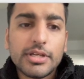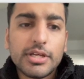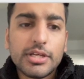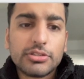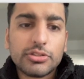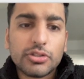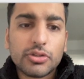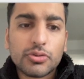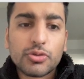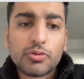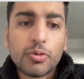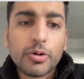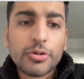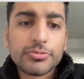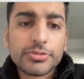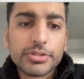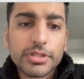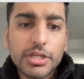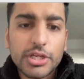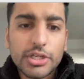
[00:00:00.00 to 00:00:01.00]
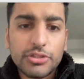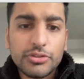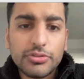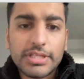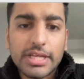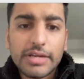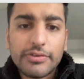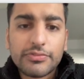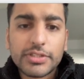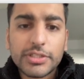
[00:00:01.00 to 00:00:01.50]
So quote, you
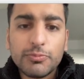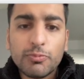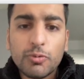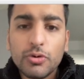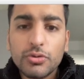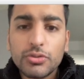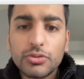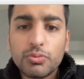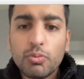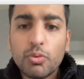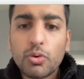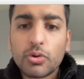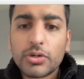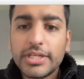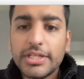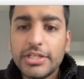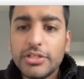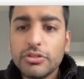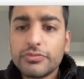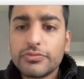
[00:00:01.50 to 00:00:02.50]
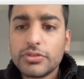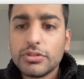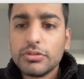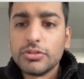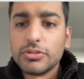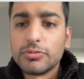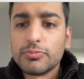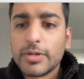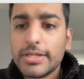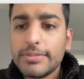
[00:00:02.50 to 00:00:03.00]
definitely weren't walking enough to
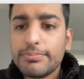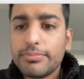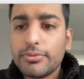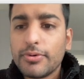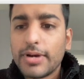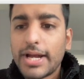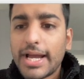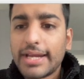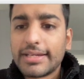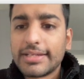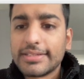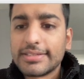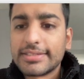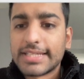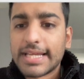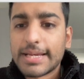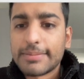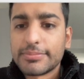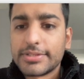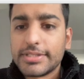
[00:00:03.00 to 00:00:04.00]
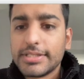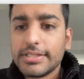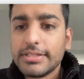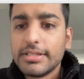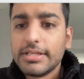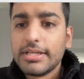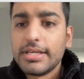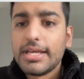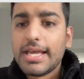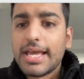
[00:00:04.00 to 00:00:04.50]
lose weight, but adding steps in